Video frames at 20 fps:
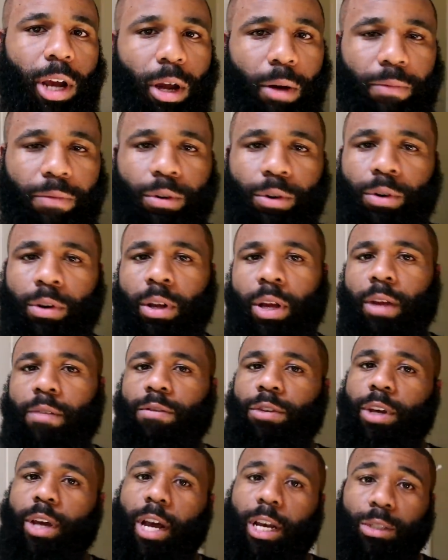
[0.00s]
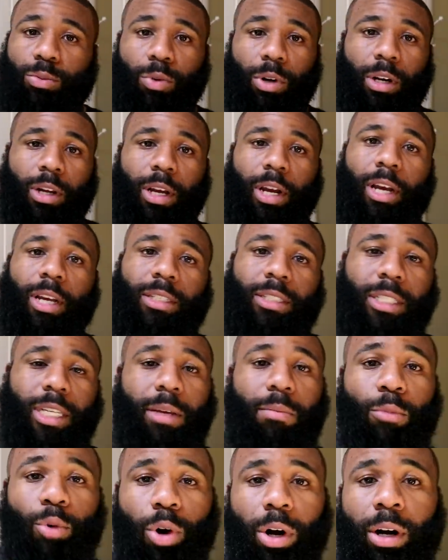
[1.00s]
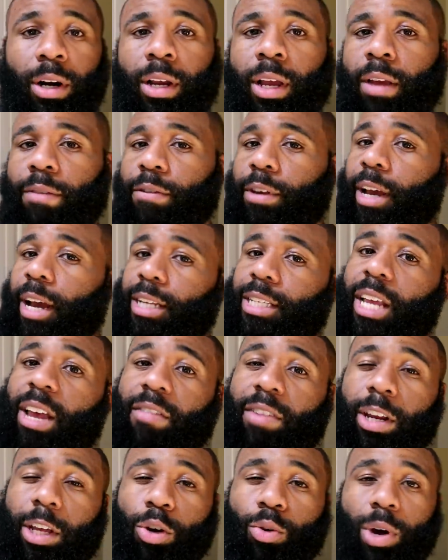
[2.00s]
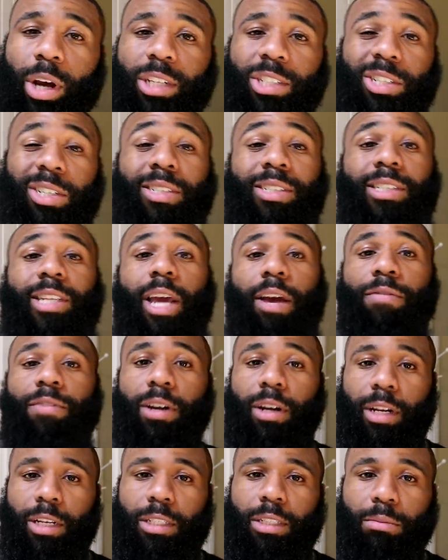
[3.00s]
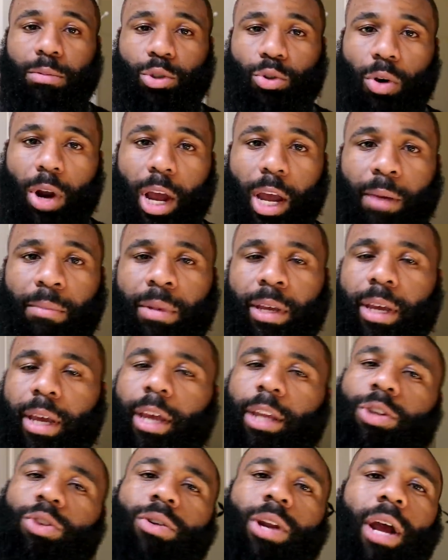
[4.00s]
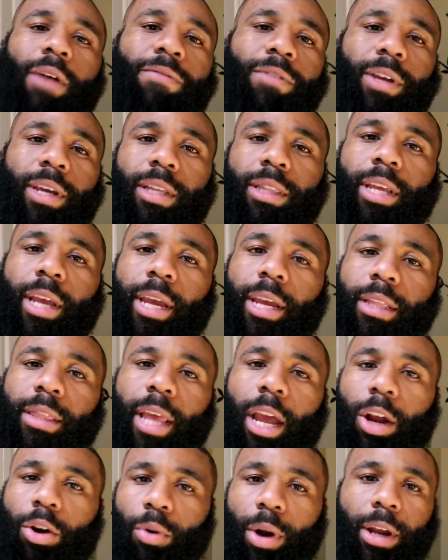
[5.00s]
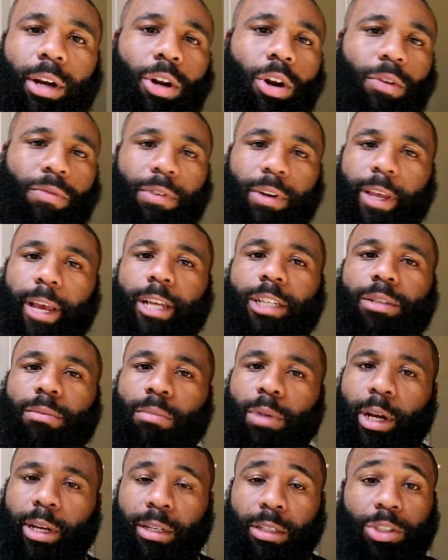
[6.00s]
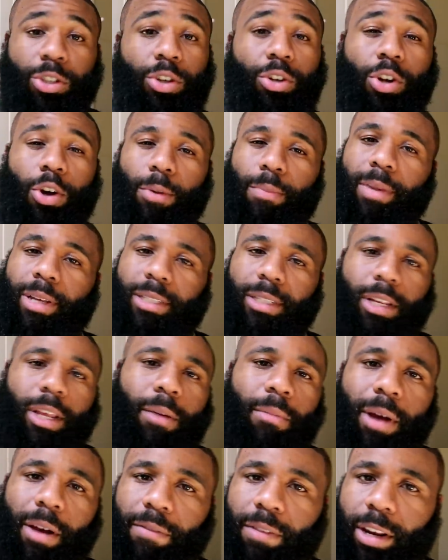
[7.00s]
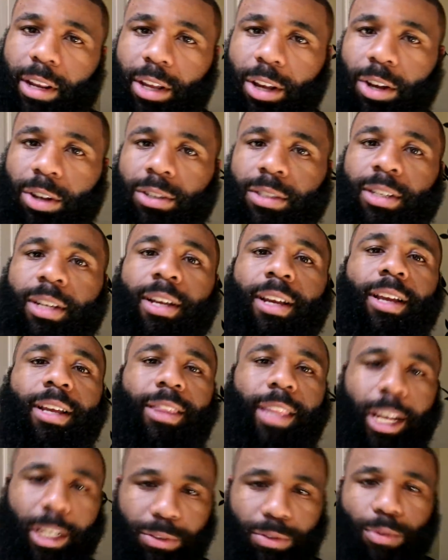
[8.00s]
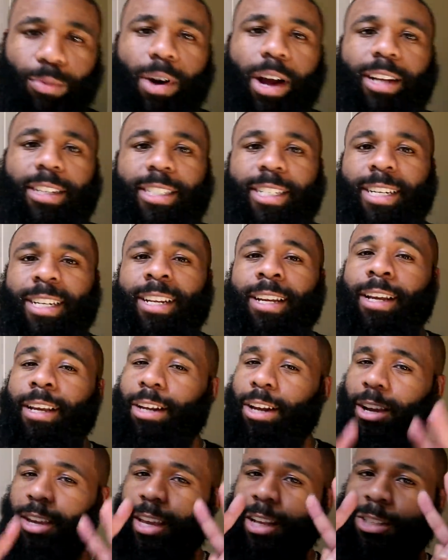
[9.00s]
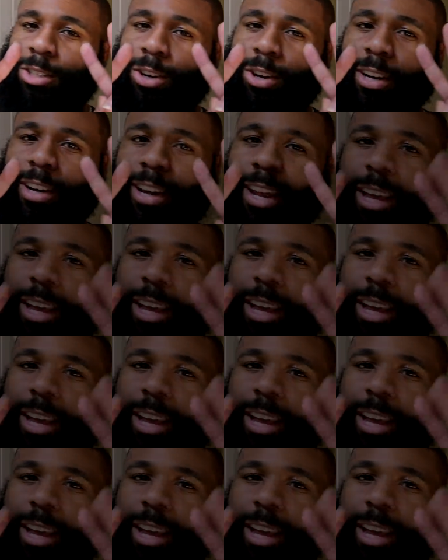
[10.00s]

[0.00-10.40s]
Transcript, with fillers: helpful, if you guys want to uh, see more, if you guys have any questions, definitely subscribe. And do not forget to hit that gray notification button so you don't miss any of my videos. Thanks for watching, and I'll catch you on the